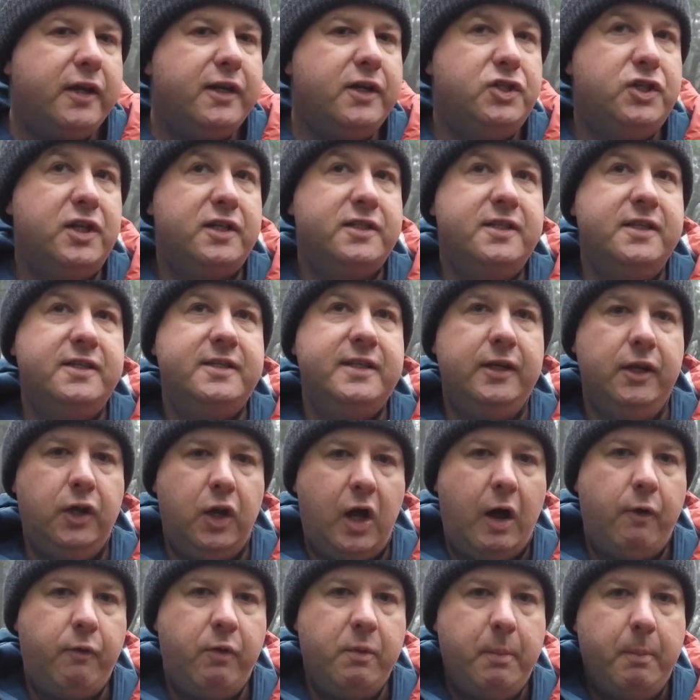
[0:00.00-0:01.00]
can adjust this in
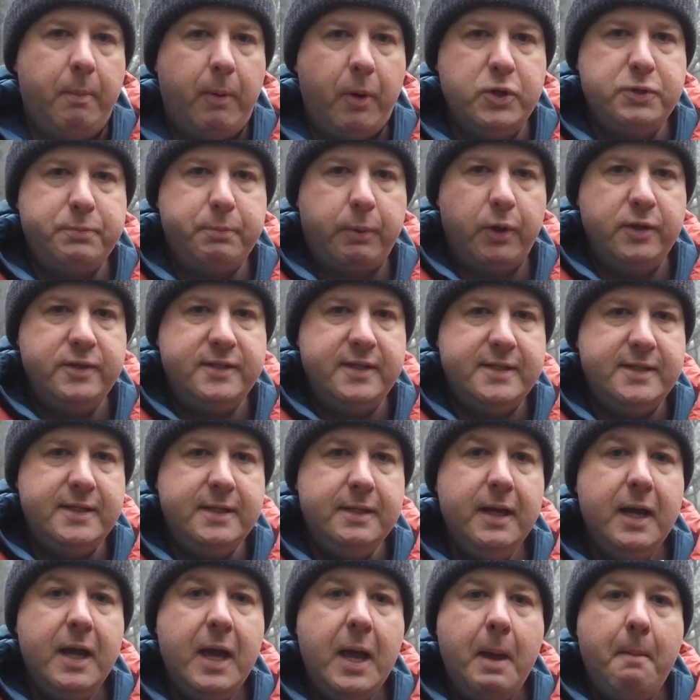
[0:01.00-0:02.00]
Lightroom and
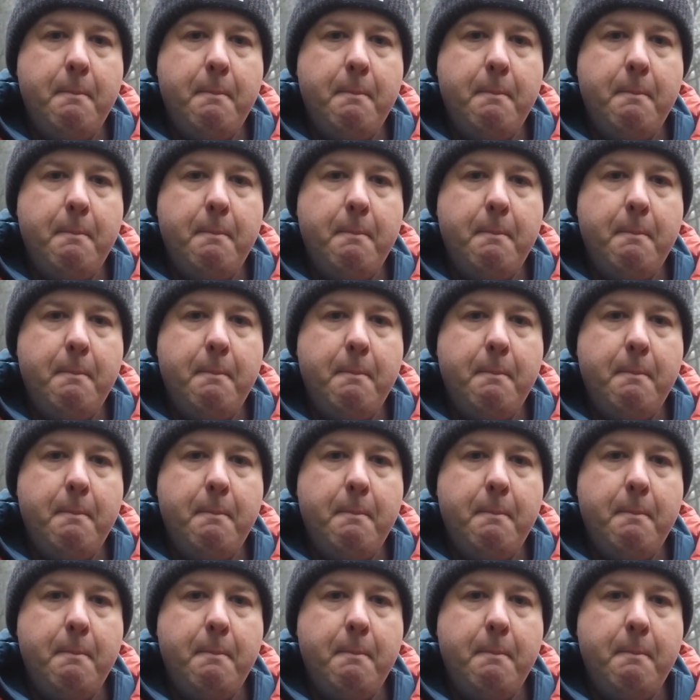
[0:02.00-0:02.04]
post-processing,